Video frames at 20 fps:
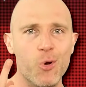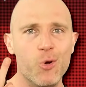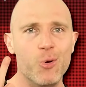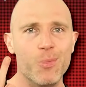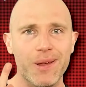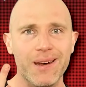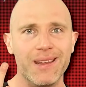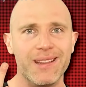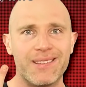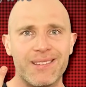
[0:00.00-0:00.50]

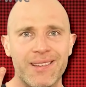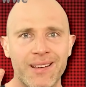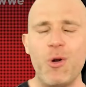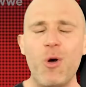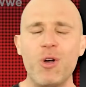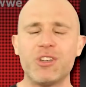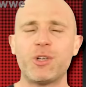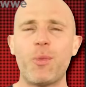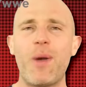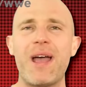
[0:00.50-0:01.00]
2 minutes.
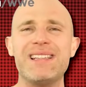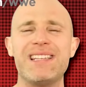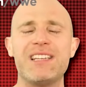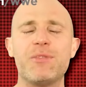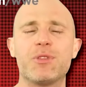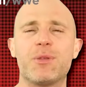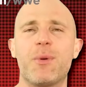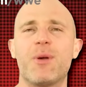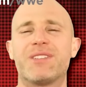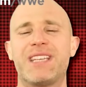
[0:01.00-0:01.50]
It also
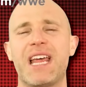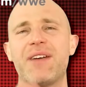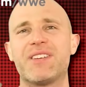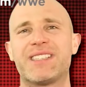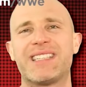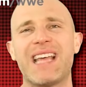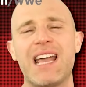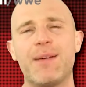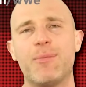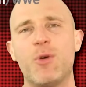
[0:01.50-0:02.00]
ended with the most
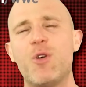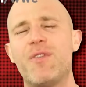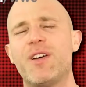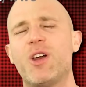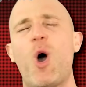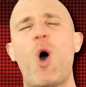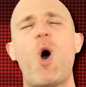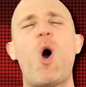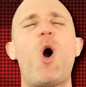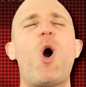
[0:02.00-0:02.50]
devastating move
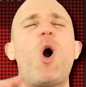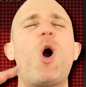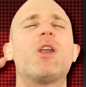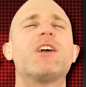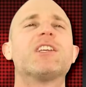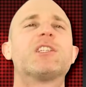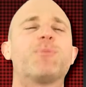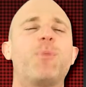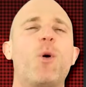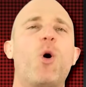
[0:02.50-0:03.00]
in
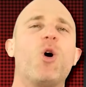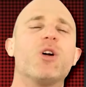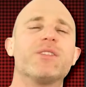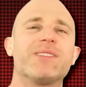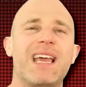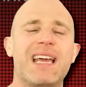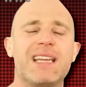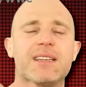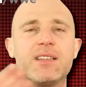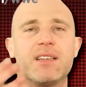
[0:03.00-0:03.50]
all of
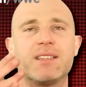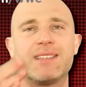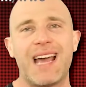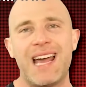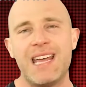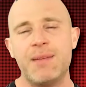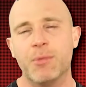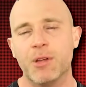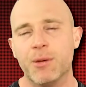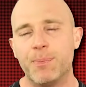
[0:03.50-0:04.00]
sports
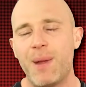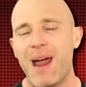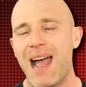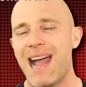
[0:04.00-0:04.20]
entertainment.